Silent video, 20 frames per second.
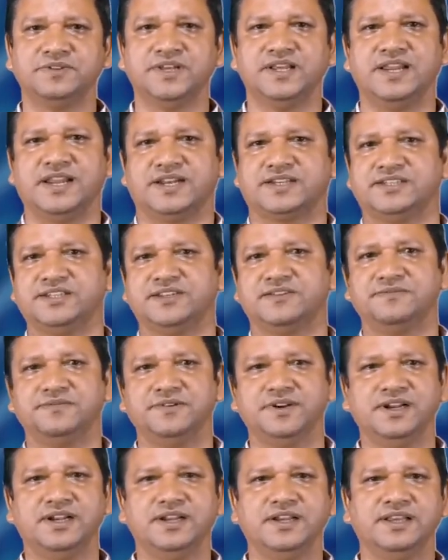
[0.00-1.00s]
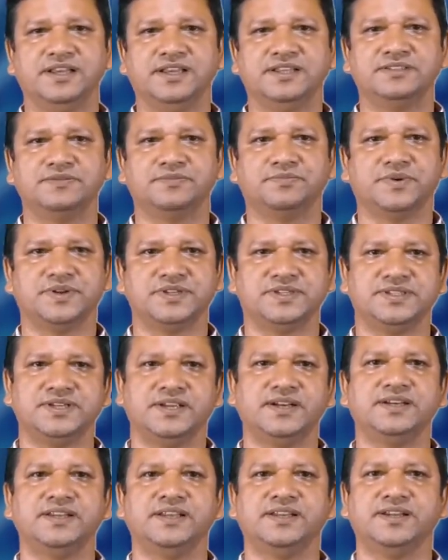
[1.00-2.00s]
the electric field is
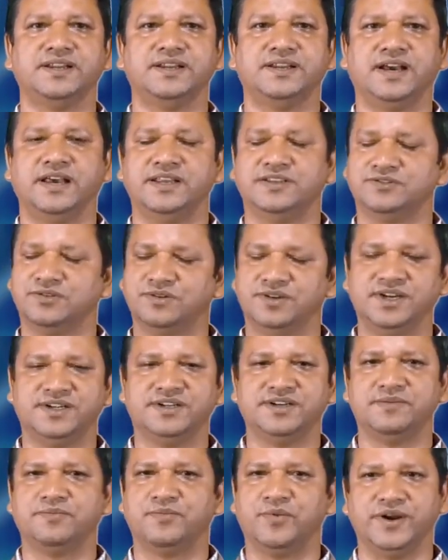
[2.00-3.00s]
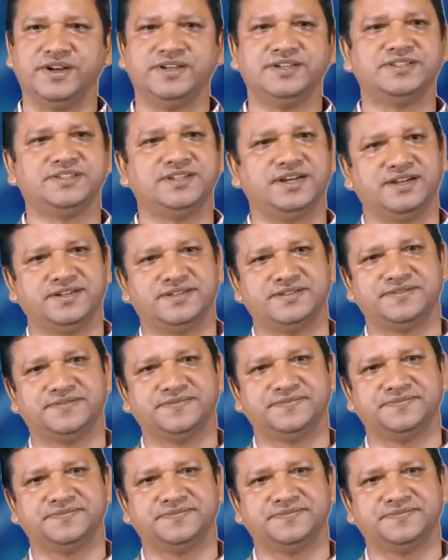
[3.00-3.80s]
present in an isolated point charge?